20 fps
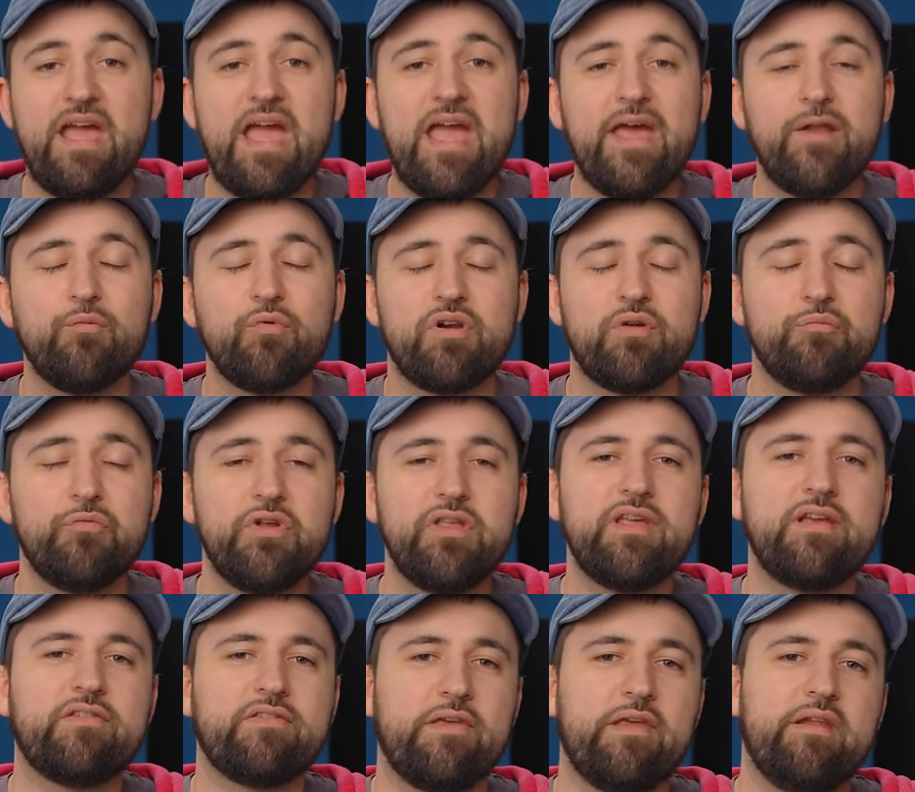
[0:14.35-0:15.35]
and what I'm
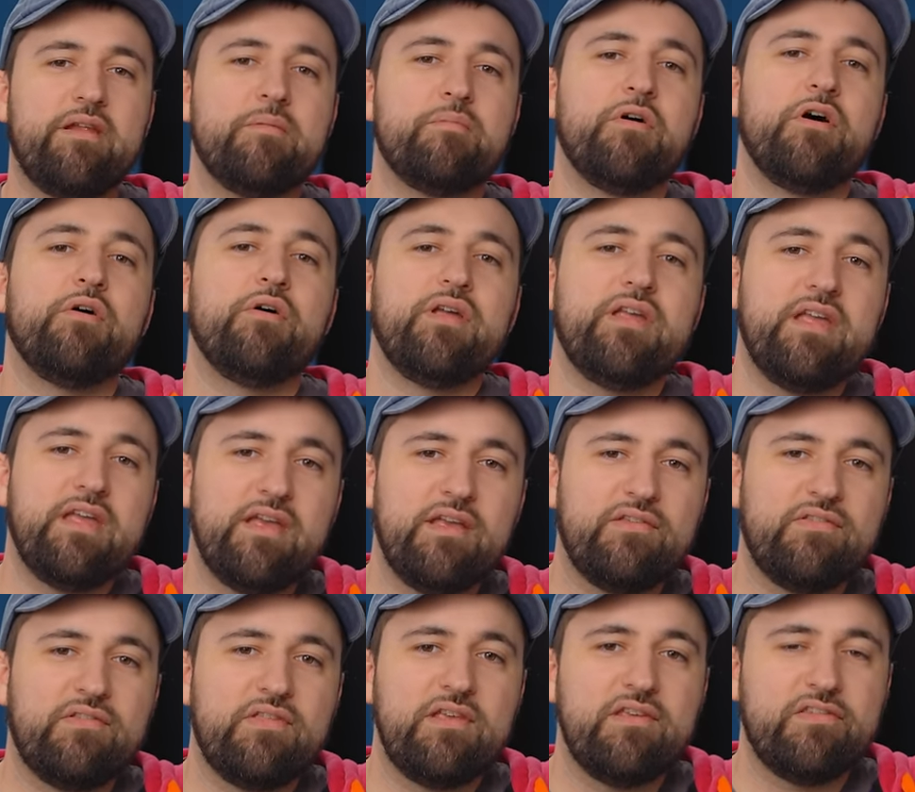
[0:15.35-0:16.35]
really excited about
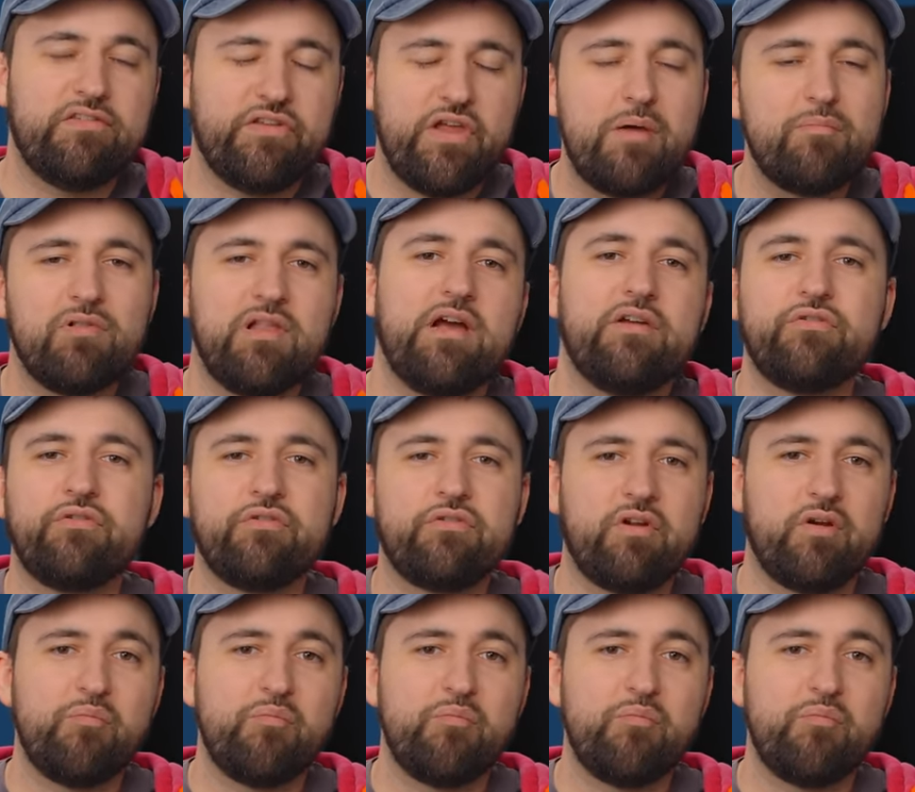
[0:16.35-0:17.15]
is these stabilizers are